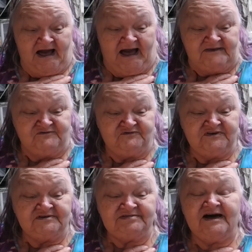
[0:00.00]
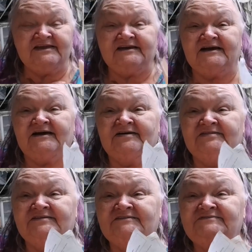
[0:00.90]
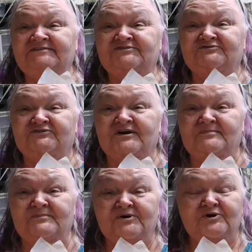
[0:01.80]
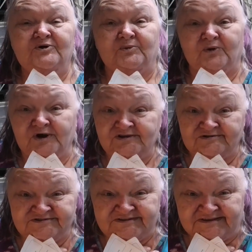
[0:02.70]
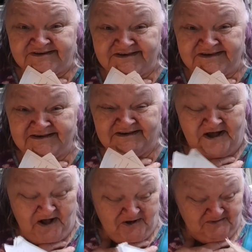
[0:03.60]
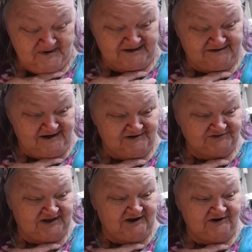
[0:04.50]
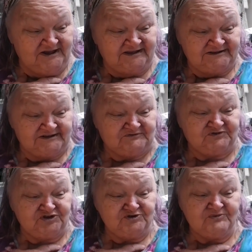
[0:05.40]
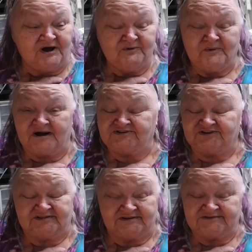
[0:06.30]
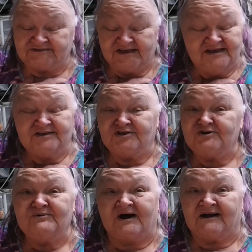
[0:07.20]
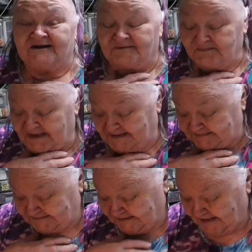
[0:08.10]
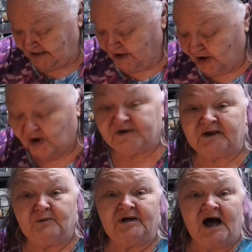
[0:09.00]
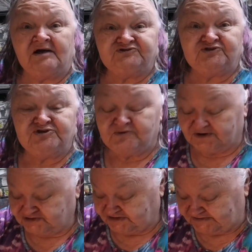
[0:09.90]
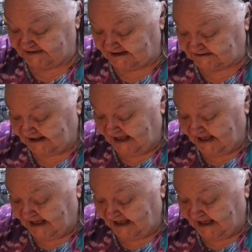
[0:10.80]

I feel like this is from royalty. Oh my gosh, Ariane, if you are watching this, you are amazing. Okay, well, I'll show you what she said.